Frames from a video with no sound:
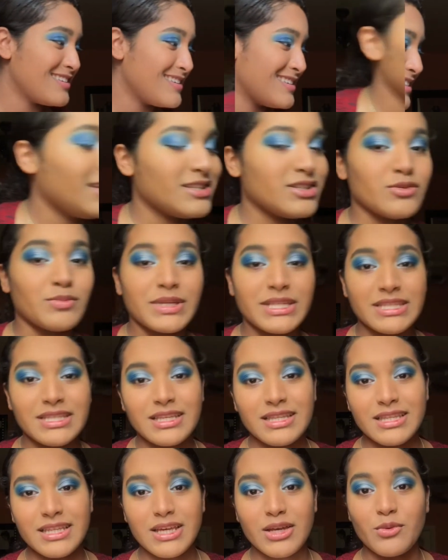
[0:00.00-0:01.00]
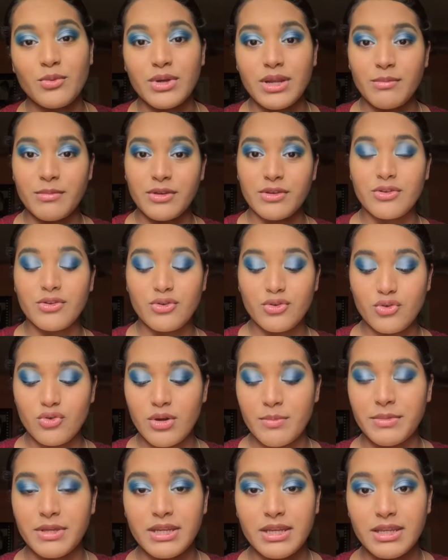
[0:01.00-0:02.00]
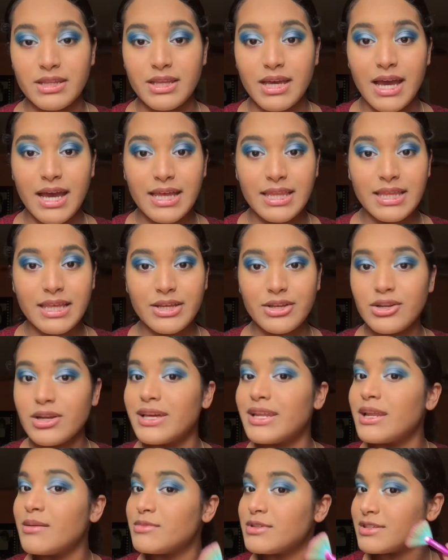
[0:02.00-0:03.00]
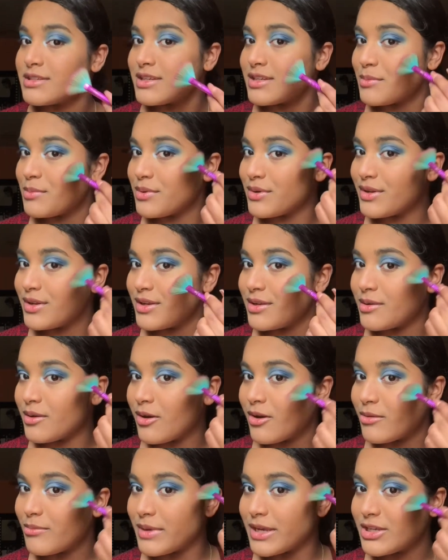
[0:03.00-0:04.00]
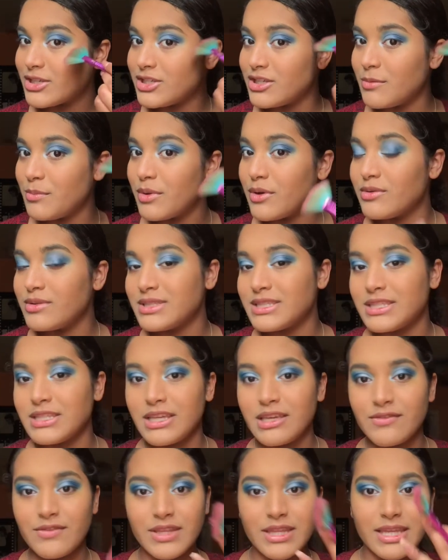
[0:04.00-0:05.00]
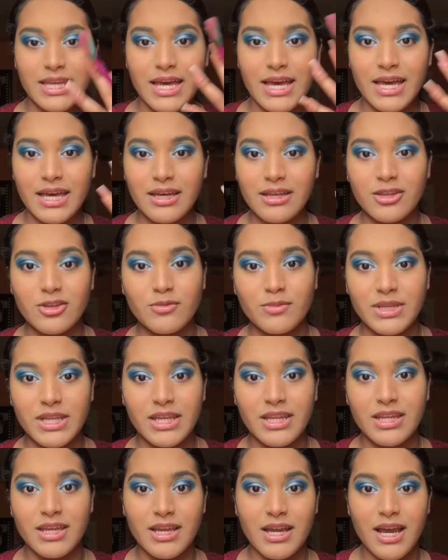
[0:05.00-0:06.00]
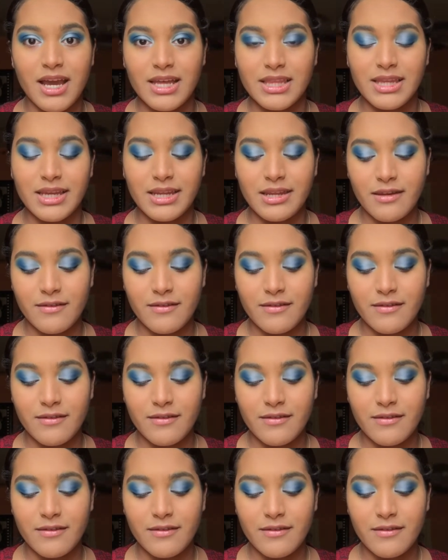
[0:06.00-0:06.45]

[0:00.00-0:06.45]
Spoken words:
So basically what I'm gonna do, I'm gonna get the highlighter and I'm just gonna put it on my cheekbones to give it that illuminating highlighting